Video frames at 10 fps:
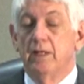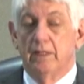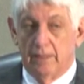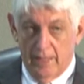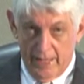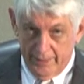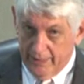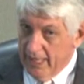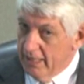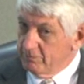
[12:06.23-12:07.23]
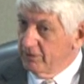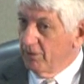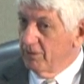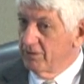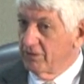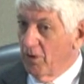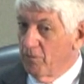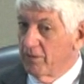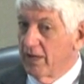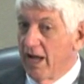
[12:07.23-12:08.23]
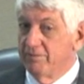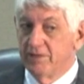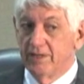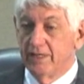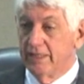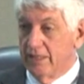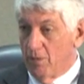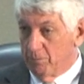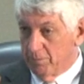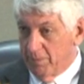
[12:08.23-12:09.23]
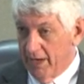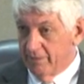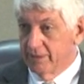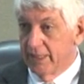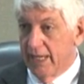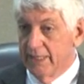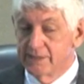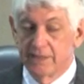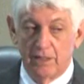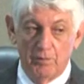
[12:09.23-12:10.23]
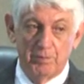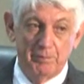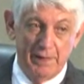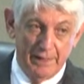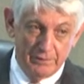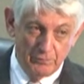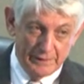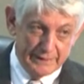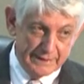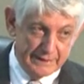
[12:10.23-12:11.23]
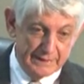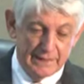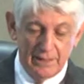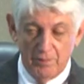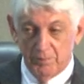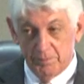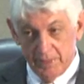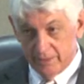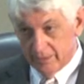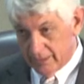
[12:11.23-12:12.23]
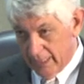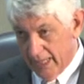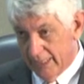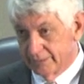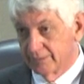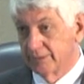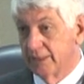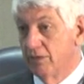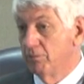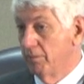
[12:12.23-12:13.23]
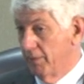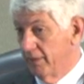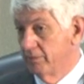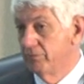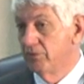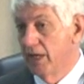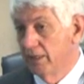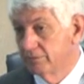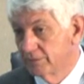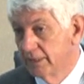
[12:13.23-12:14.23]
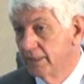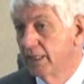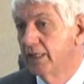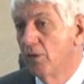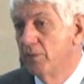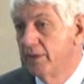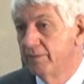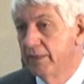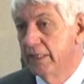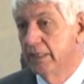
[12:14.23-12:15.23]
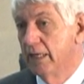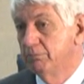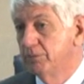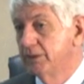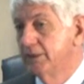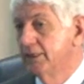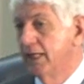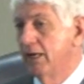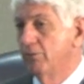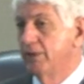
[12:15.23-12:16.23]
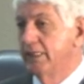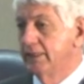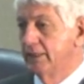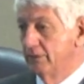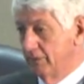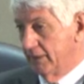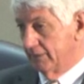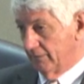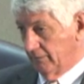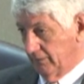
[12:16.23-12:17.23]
A lot of times lawyers are overconfident and they don't prepare the case, they don't prepare the witnesses, they don't prepare their clients, and they don't prepare themselves. They go in there thinking, I'm pretty good, I don't need to do this.